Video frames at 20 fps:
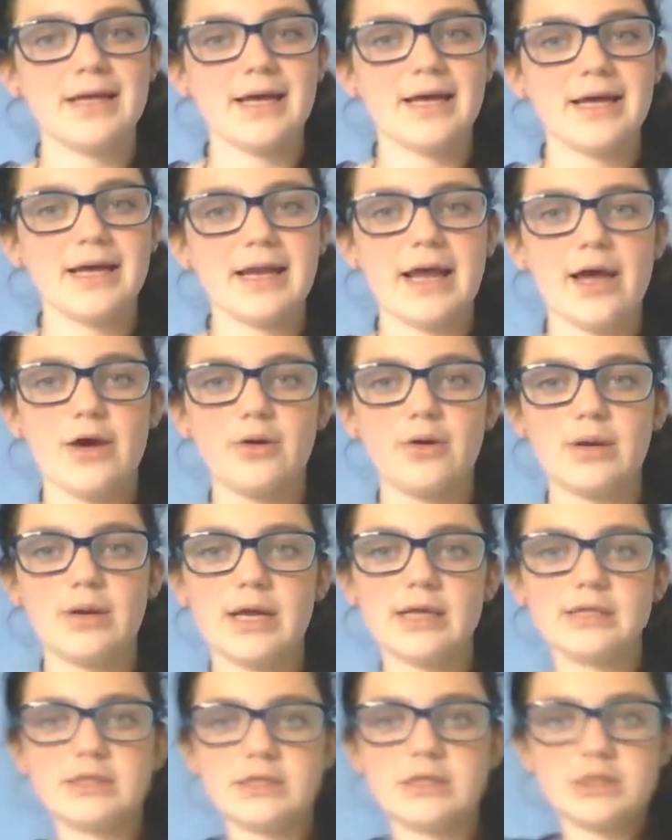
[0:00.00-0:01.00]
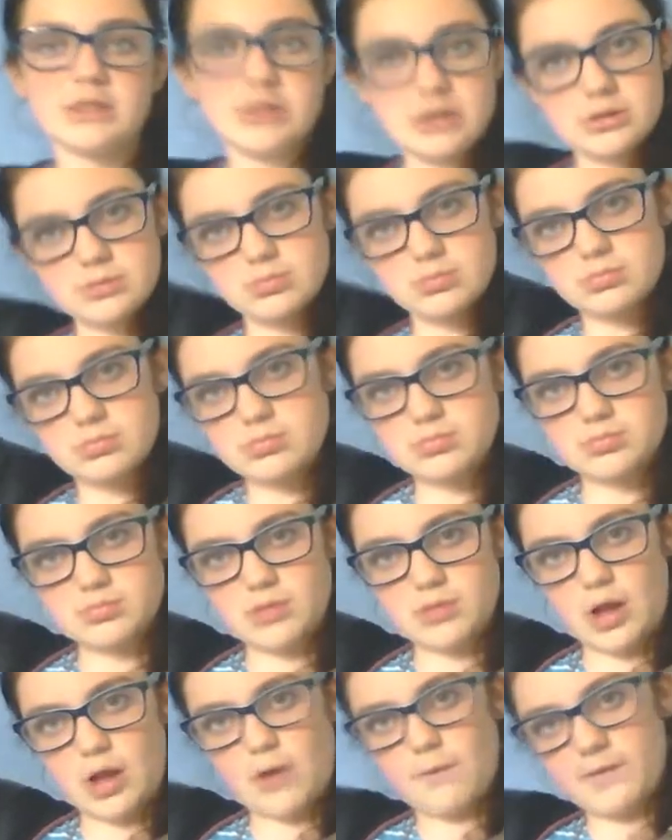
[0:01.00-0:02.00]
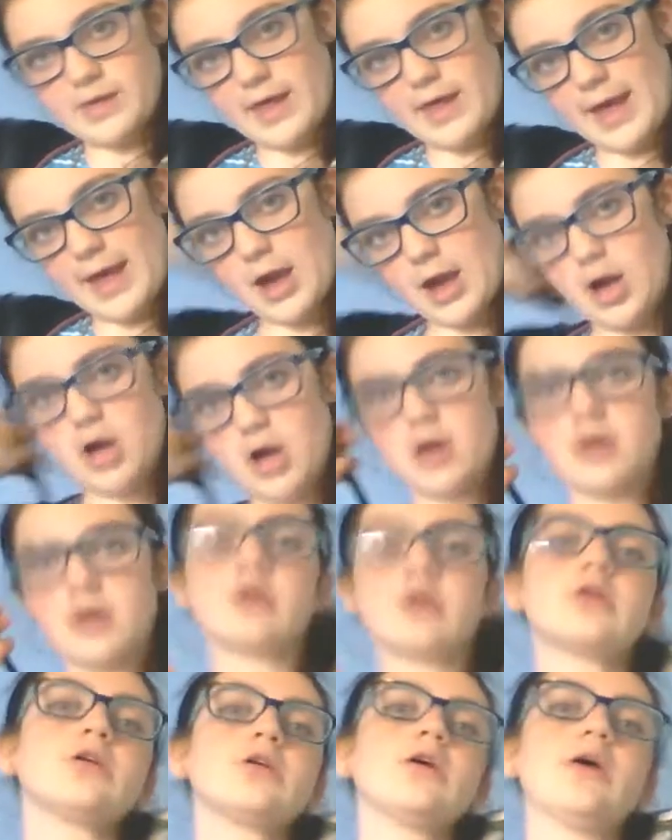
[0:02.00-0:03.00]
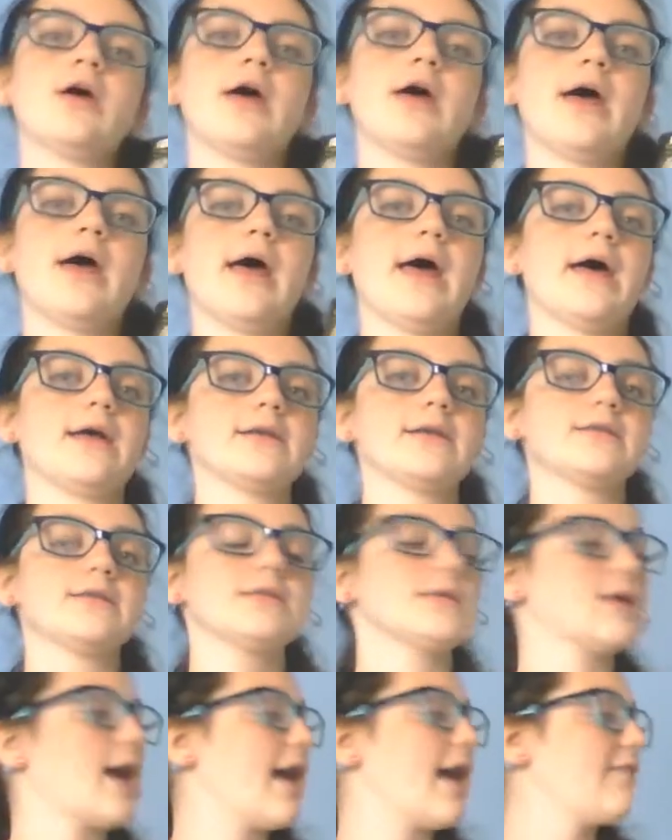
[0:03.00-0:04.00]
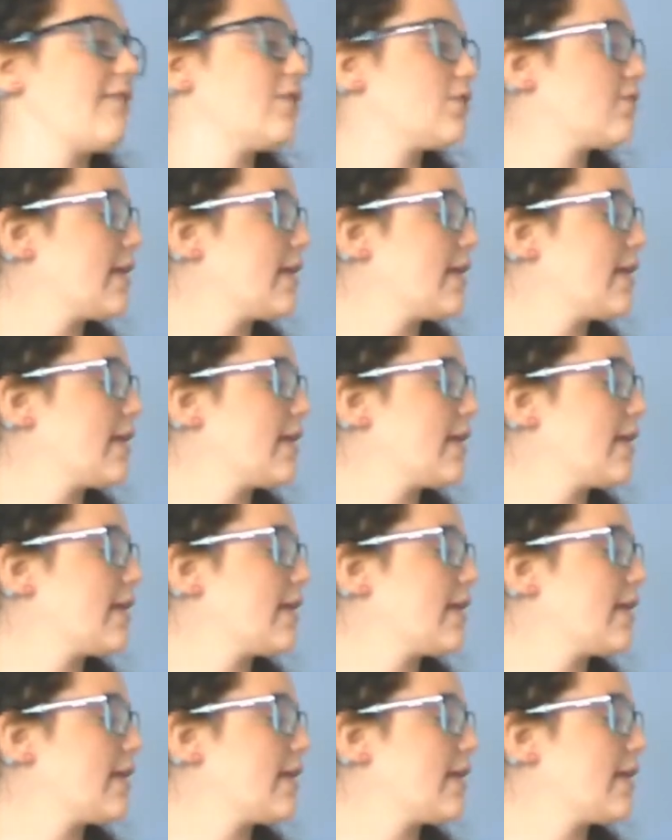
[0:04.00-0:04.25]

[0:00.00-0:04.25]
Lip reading: and I own it. It's over there. And I haven't